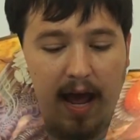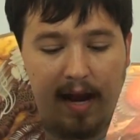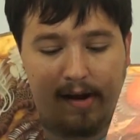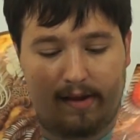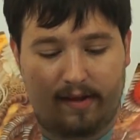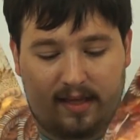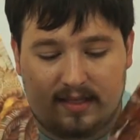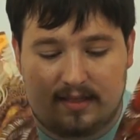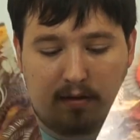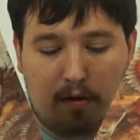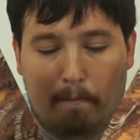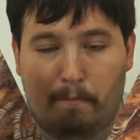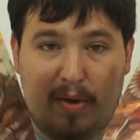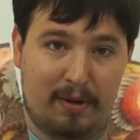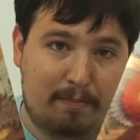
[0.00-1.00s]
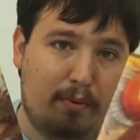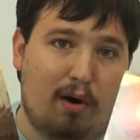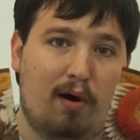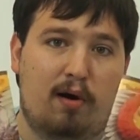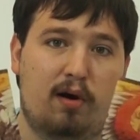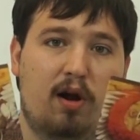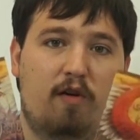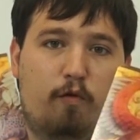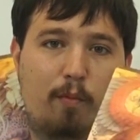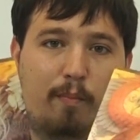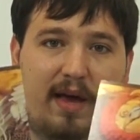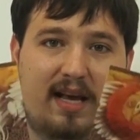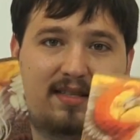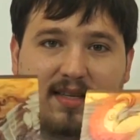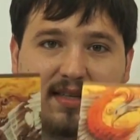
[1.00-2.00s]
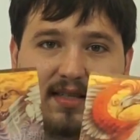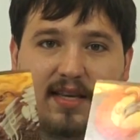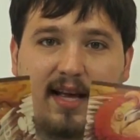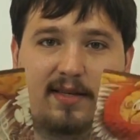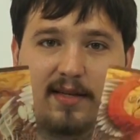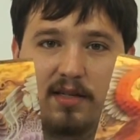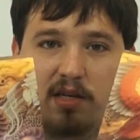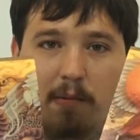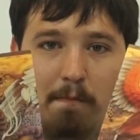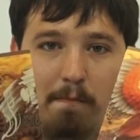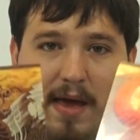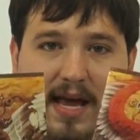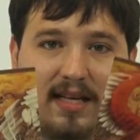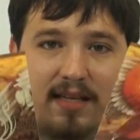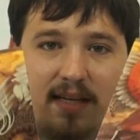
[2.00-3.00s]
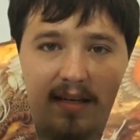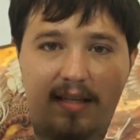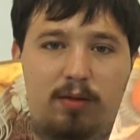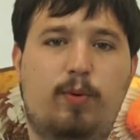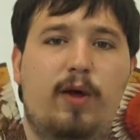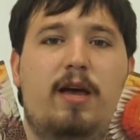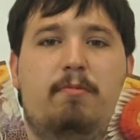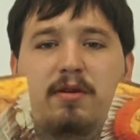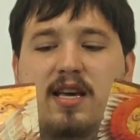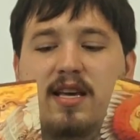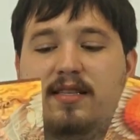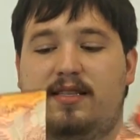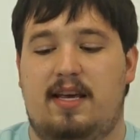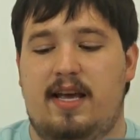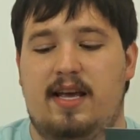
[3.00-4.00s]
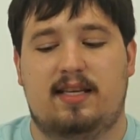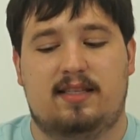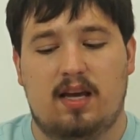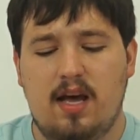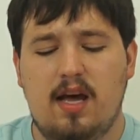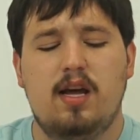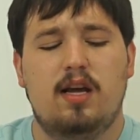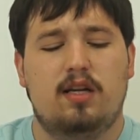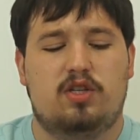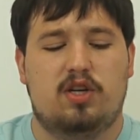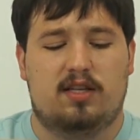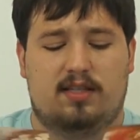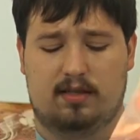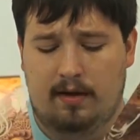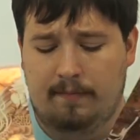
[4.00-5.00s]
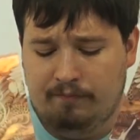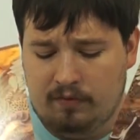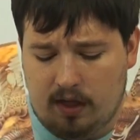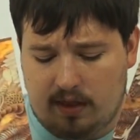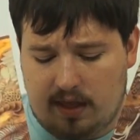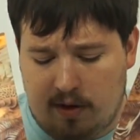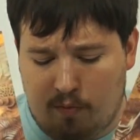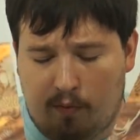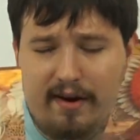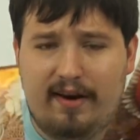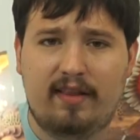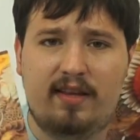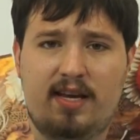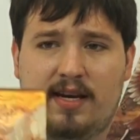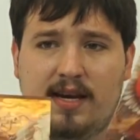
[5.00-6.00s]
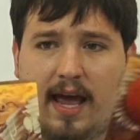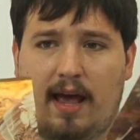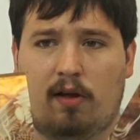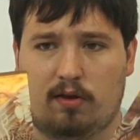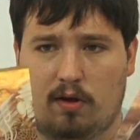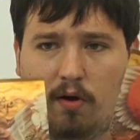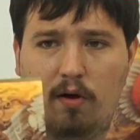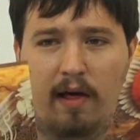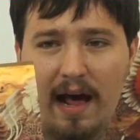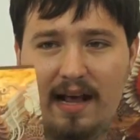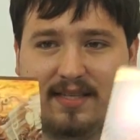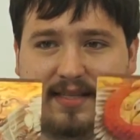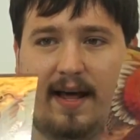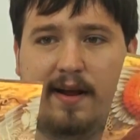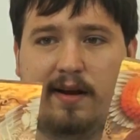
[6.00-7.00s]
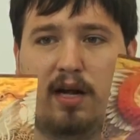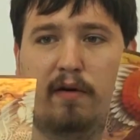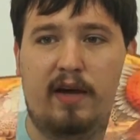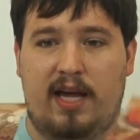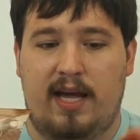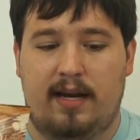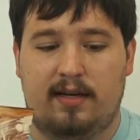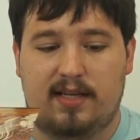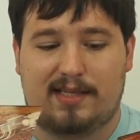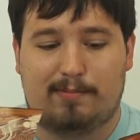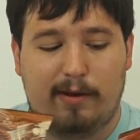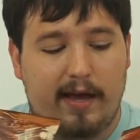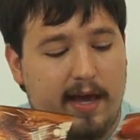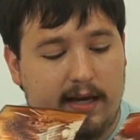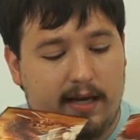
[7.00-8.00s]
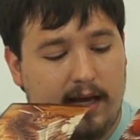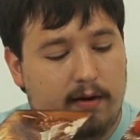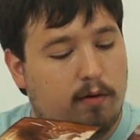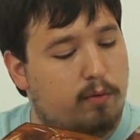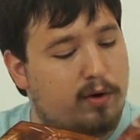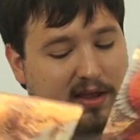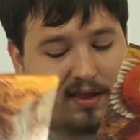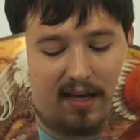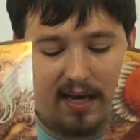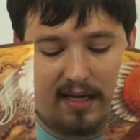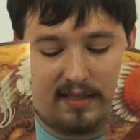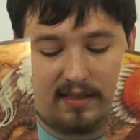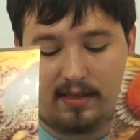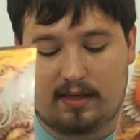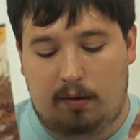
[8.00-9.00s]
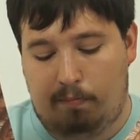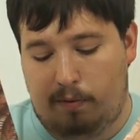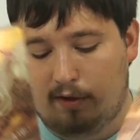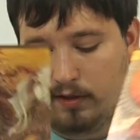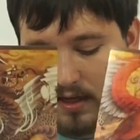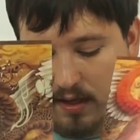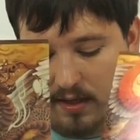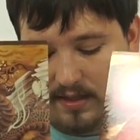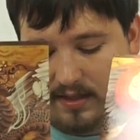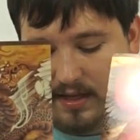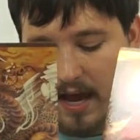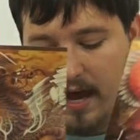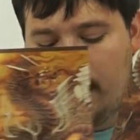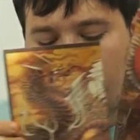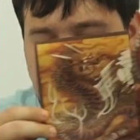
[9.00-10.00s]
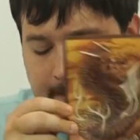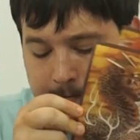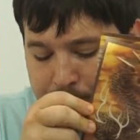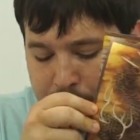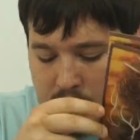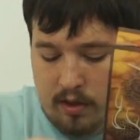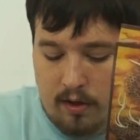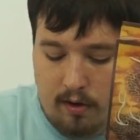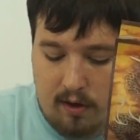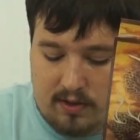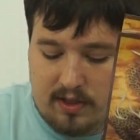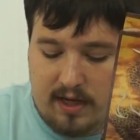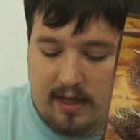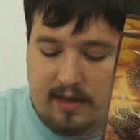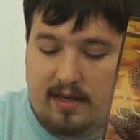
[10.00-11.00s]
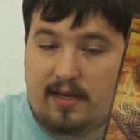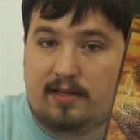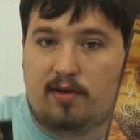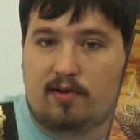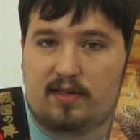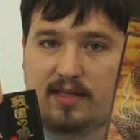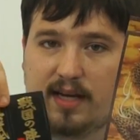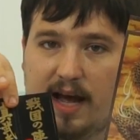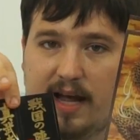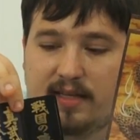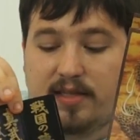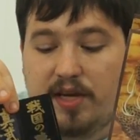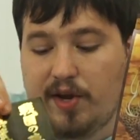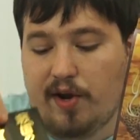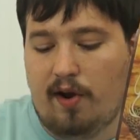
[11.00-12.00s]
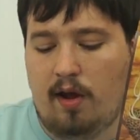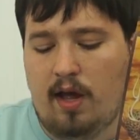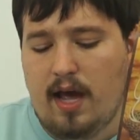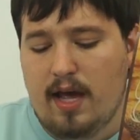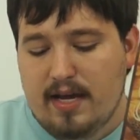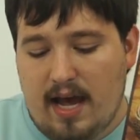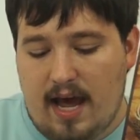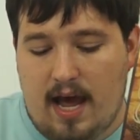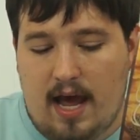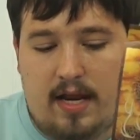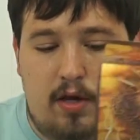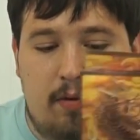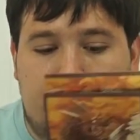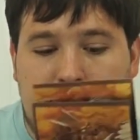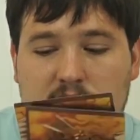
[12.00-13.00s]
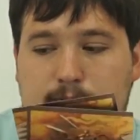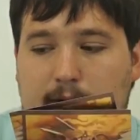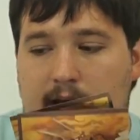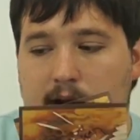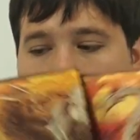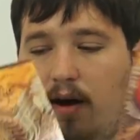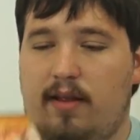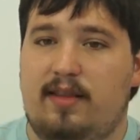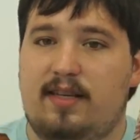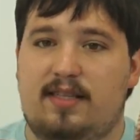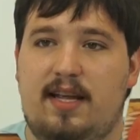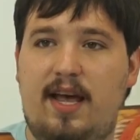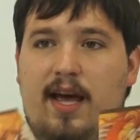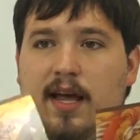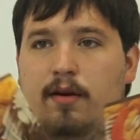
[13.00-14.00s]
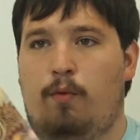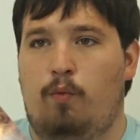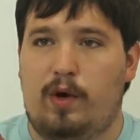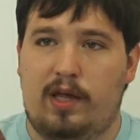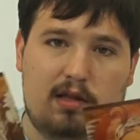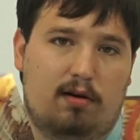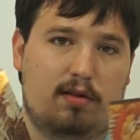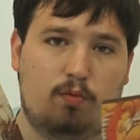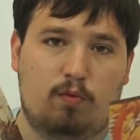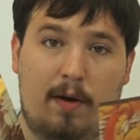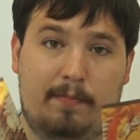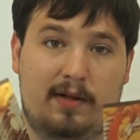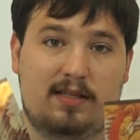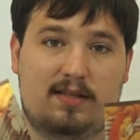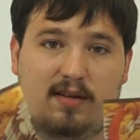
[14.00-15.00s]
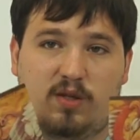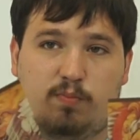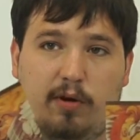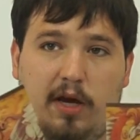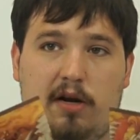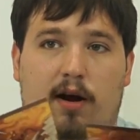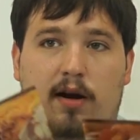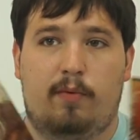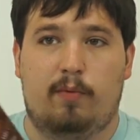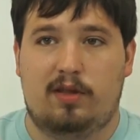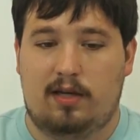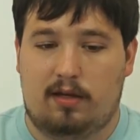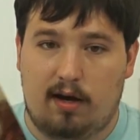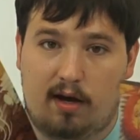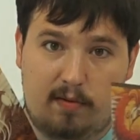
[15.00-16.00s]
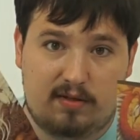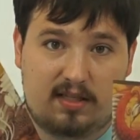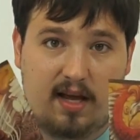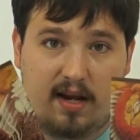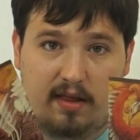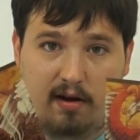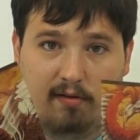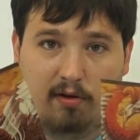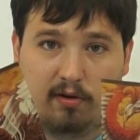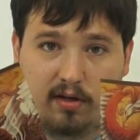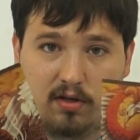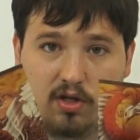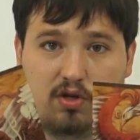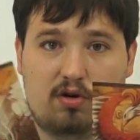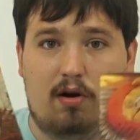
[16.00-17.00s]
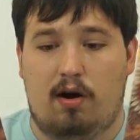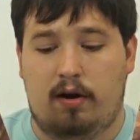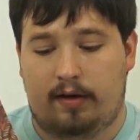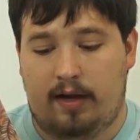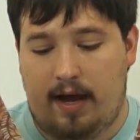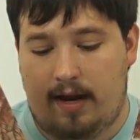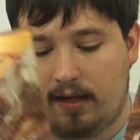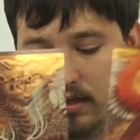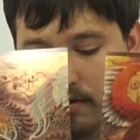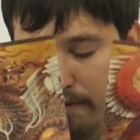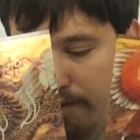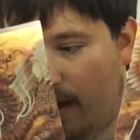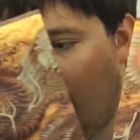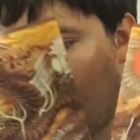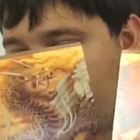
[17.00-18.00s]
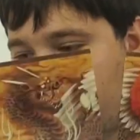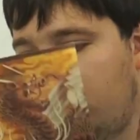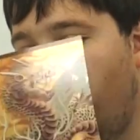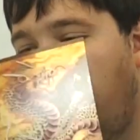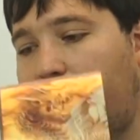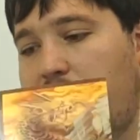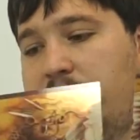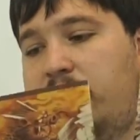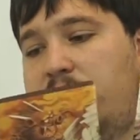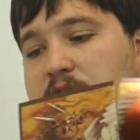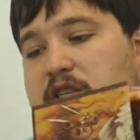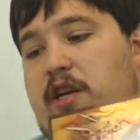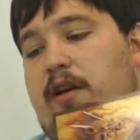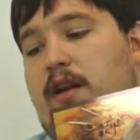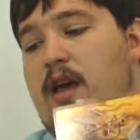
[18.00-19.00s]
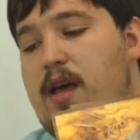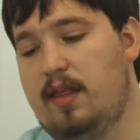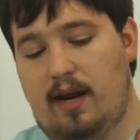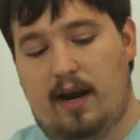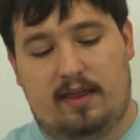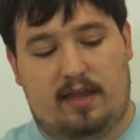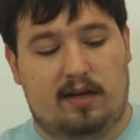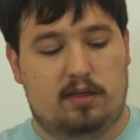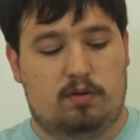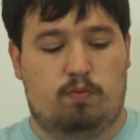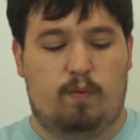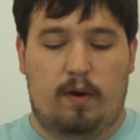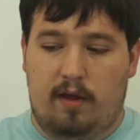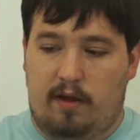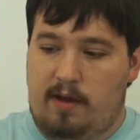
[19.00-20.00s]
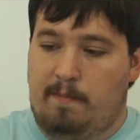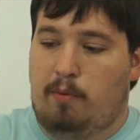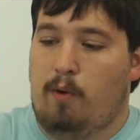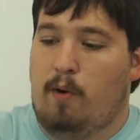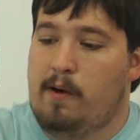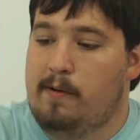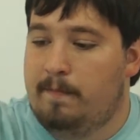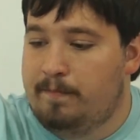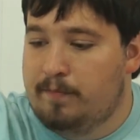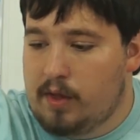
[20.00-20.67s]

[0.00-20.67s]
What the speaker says: And this is a big part of what makes this kit such an amazing display piece, is just they really nail the whole aesthetic of it, and displaying it with this built into the stand. You also get these little signs here, and you display it on the stand with all the weapons displayed on it, with the Gundam standing there looking strong, and it's a very solid addition that I think is really important.